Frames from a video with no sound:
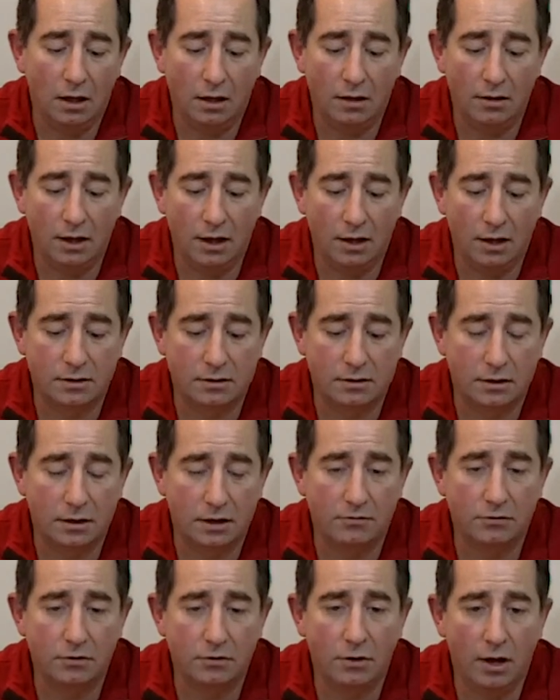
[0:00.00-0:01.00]
and that
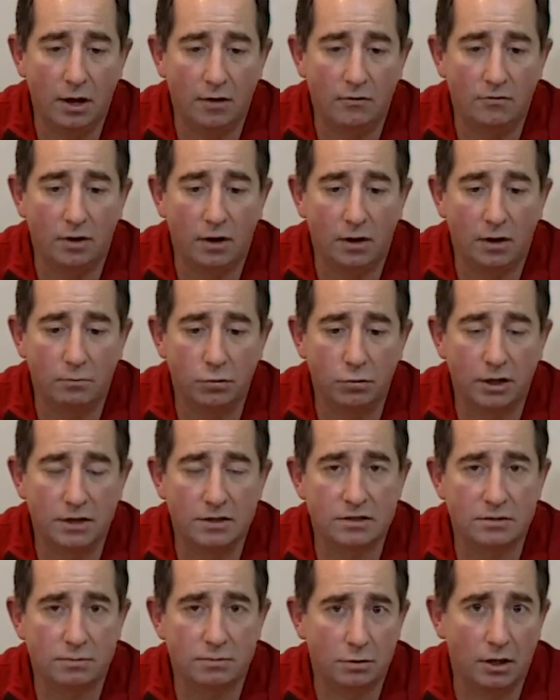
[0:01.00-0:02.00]
if you have uh,
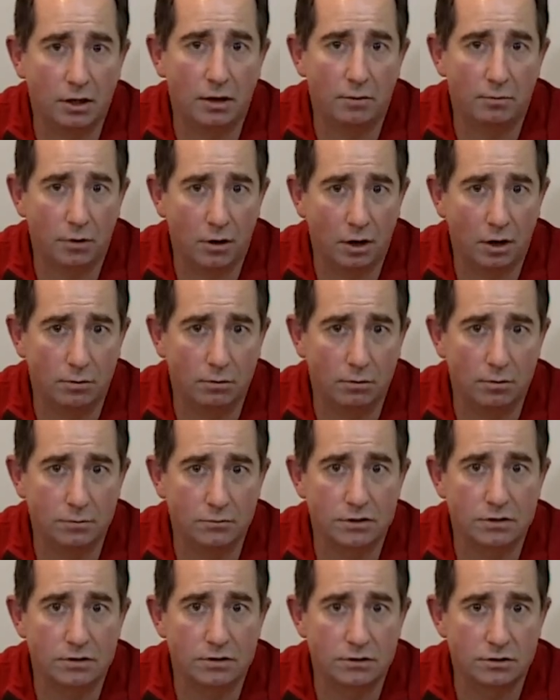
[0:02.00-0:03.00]
blood supply
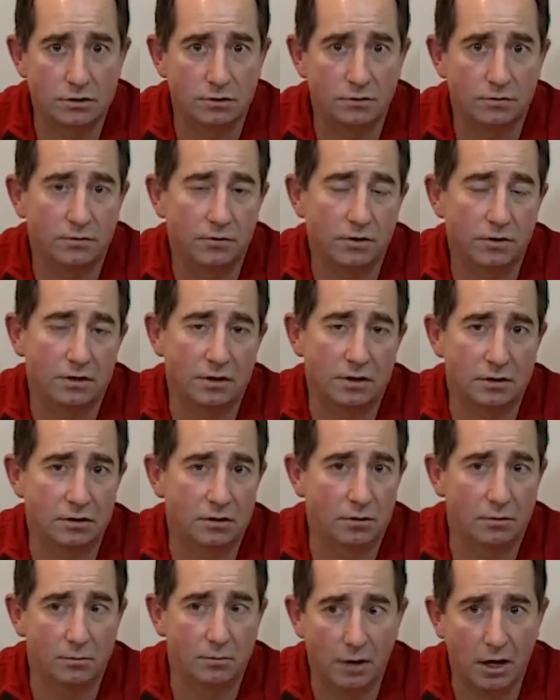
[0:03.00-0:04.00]
problems to your foot, that
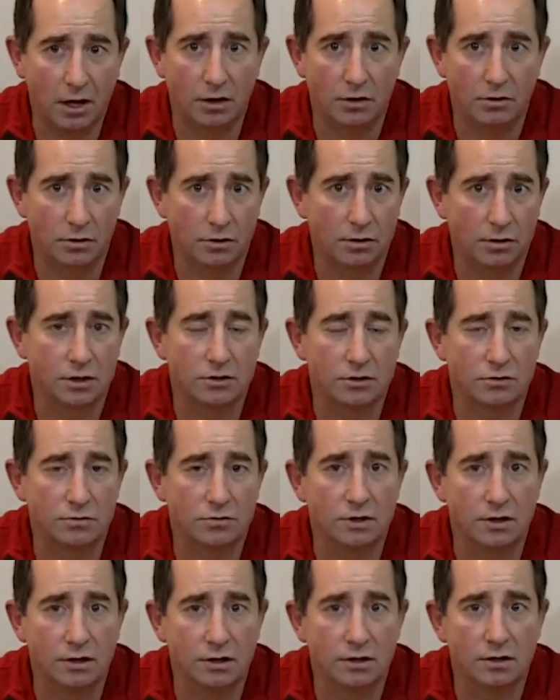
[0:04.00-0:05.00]
they're monitored and
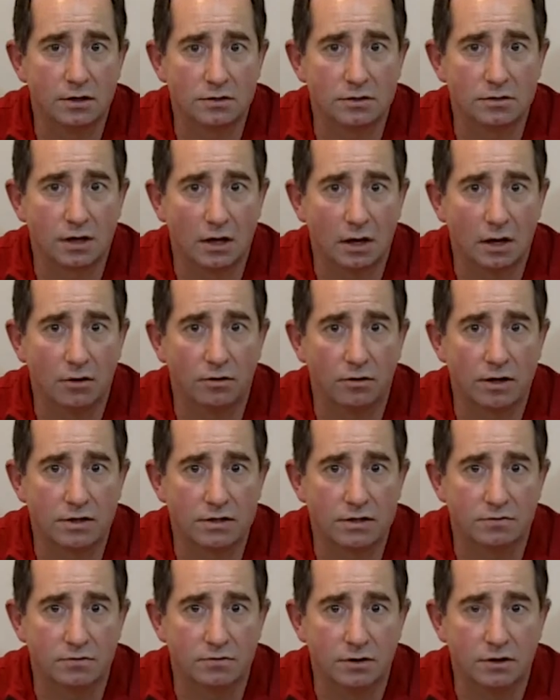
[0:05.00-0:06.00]
treated as
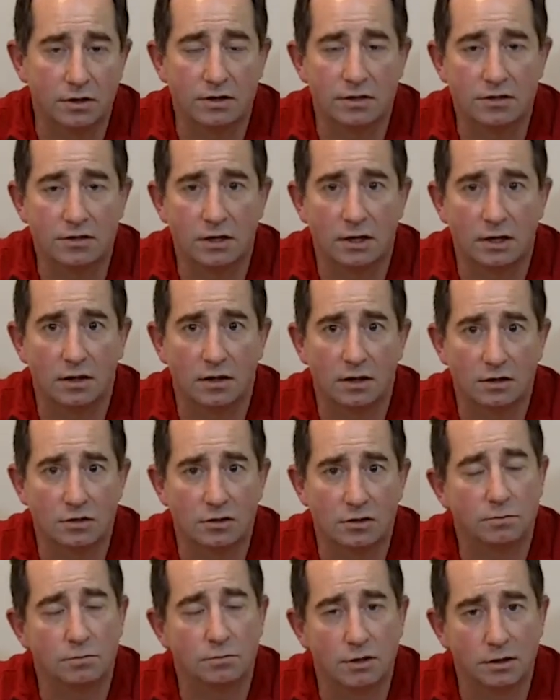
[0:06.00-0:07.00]
aggressively as uh, they
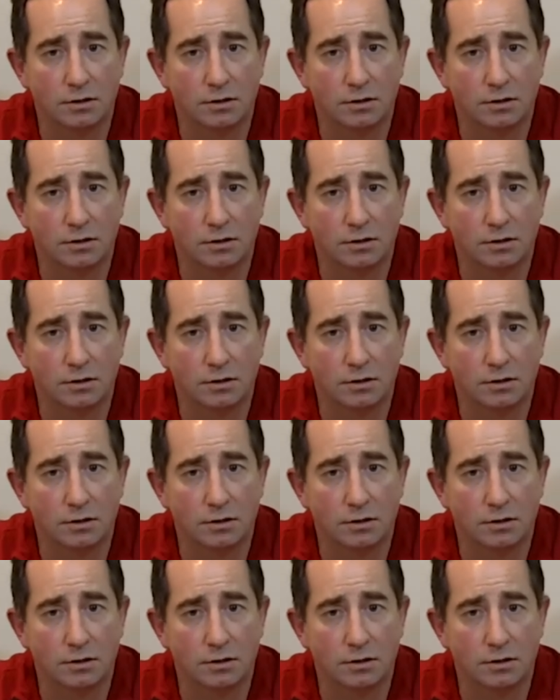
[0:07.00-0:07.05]
should